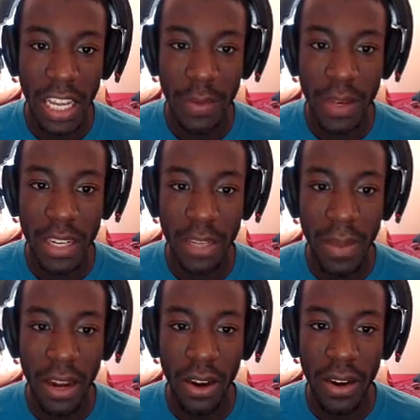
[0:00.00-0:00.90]
I mean, it doesn't
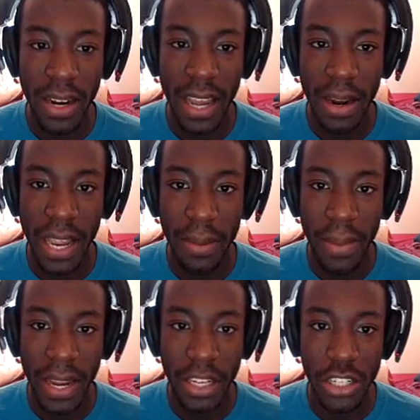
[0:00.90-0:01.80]
matter. I already got to aim
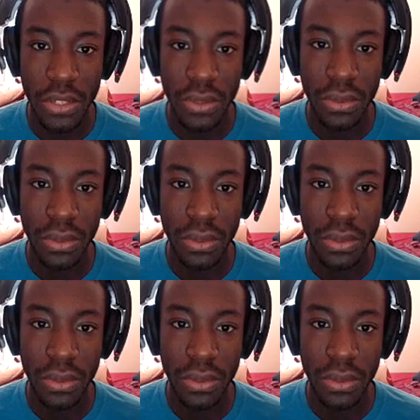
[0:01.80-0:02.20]
back at you.